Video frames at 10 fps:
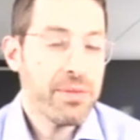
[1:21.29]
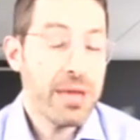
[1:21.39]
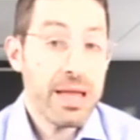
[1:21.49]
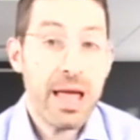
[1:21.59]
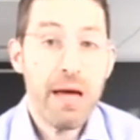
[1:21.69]

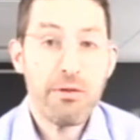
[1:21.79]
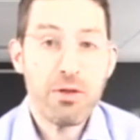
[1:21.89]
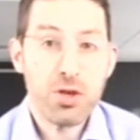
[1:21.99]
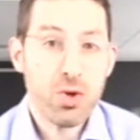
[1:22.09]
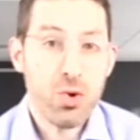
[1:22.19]
they
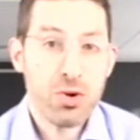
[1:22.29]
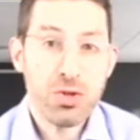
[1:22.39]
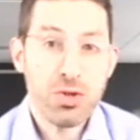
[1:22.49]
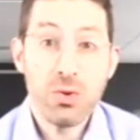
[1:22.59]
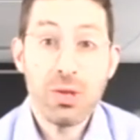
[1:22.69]
left the
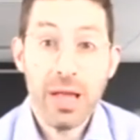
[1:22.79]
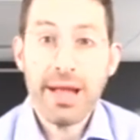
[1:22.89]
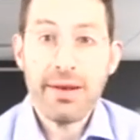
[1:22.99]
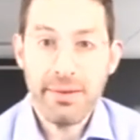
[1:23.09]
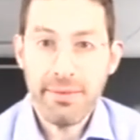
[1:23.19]
shores too
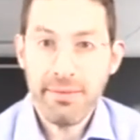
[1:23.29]
late